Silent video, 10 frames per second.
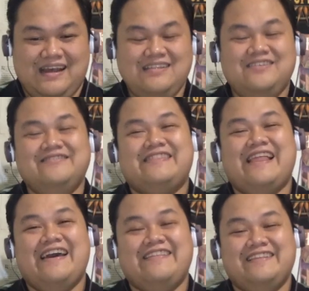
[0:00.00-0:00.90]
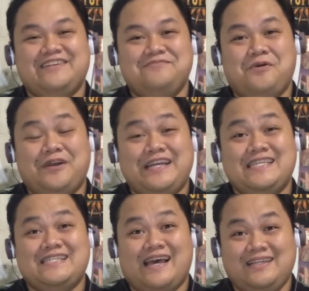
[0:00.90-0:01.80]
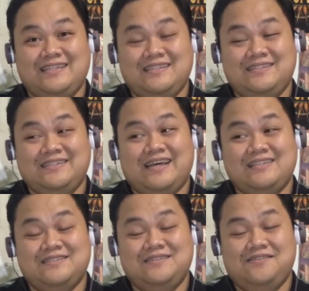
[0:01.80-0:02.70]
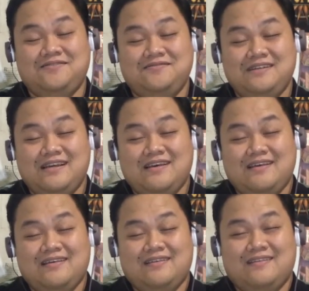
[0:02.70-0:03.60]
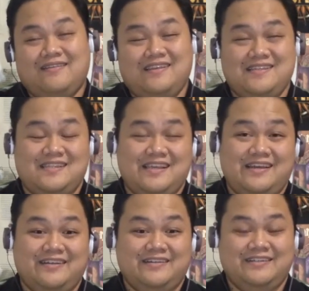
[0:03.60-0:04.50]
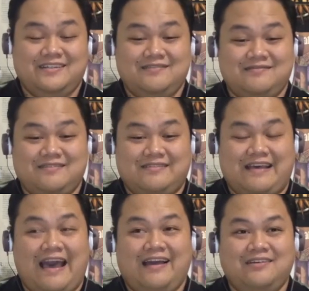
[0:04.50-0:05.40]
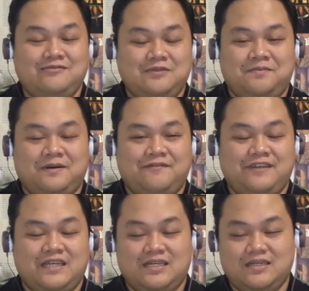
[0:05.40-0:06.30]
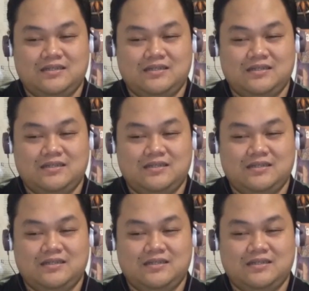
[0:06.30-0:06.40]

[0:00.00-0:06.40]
I don't like that they're more excited to get to know this layer than hang out with Buffy.